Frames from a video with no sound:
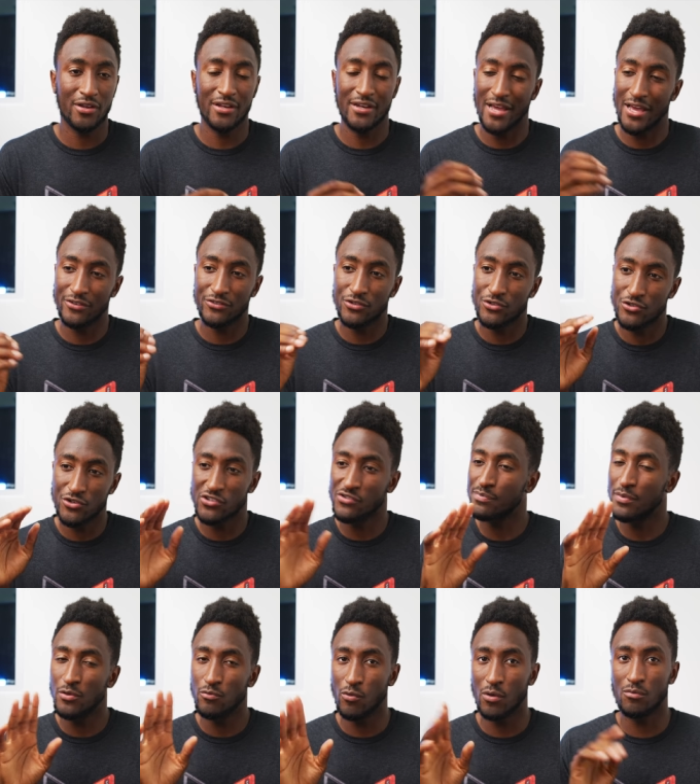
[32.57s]
It has to just
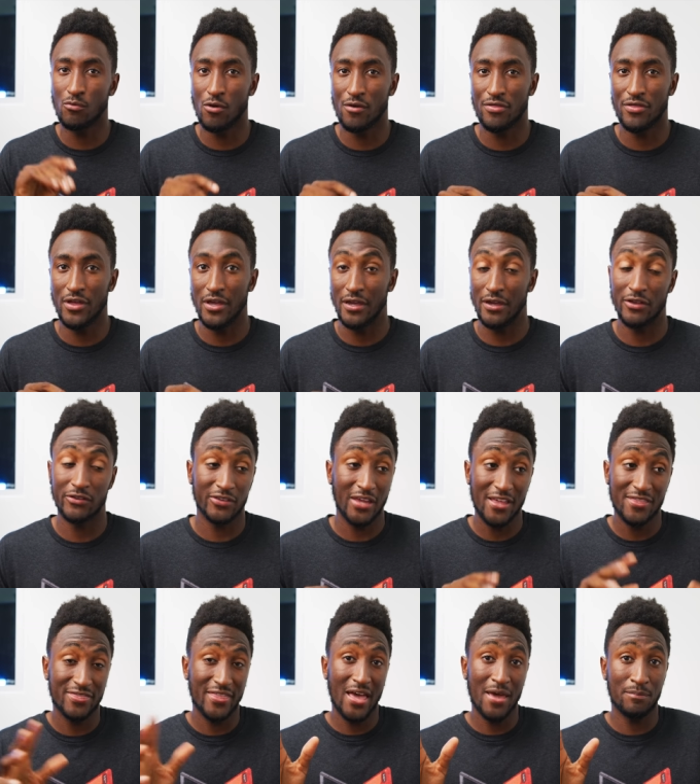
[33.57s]
be one more thing. Because
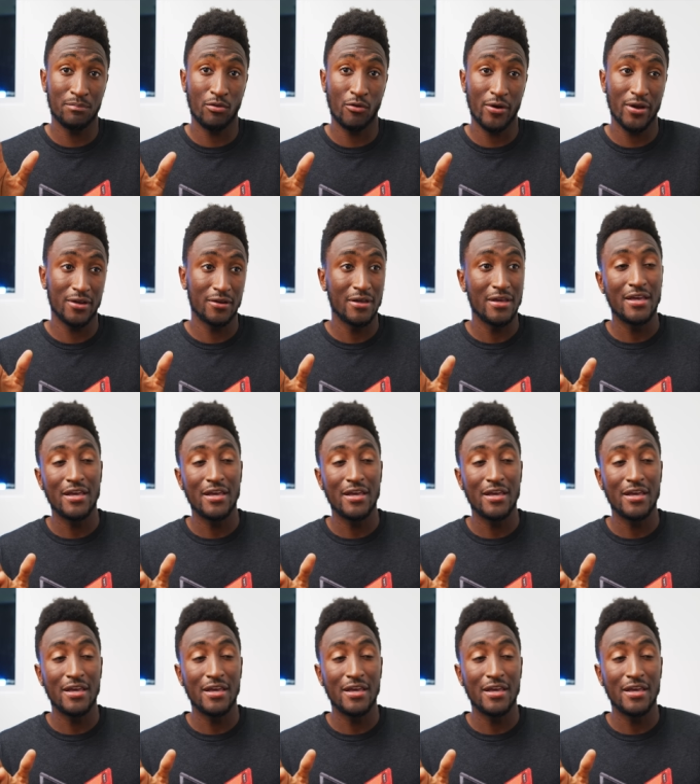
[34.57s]
at that point,